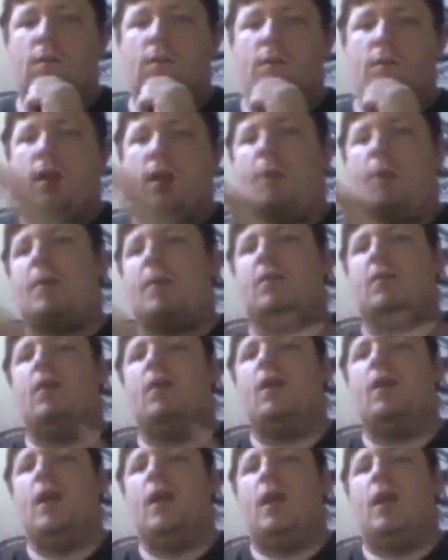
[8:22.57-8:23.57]
Okay,
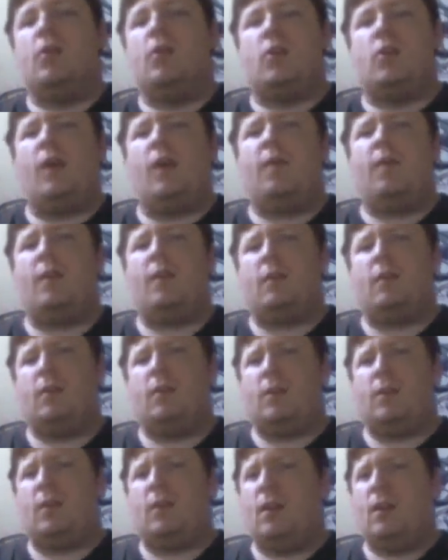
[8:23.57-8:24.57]
basically, here's how I think the
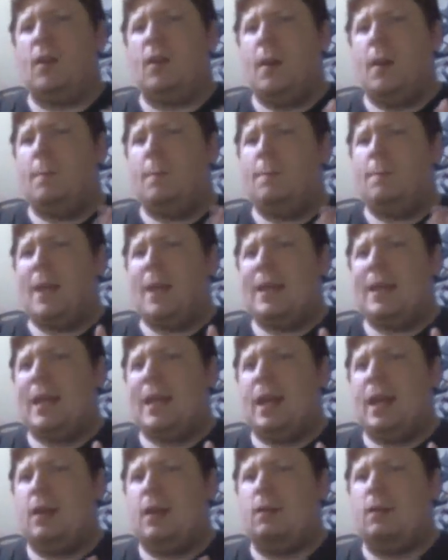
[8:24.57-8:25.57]
season might
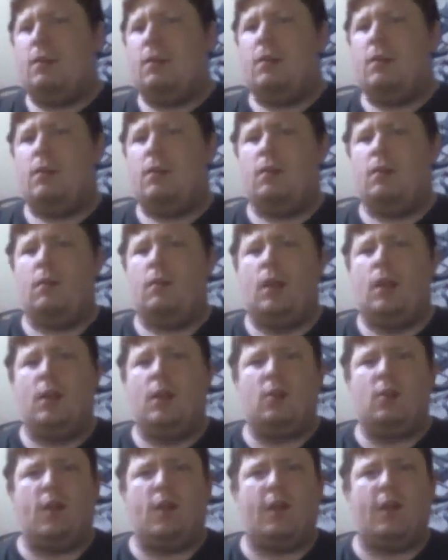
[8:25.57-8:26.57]
end.
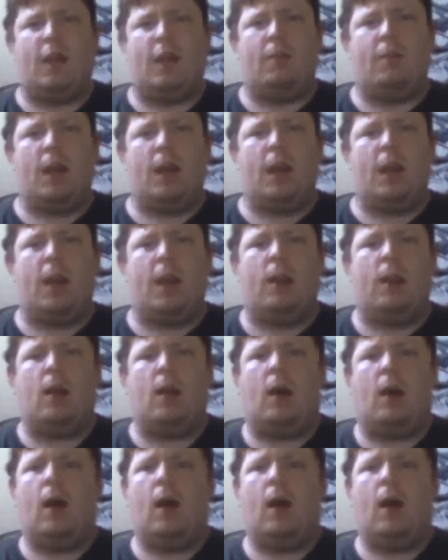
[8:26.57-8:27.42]
Here's how I think it might end.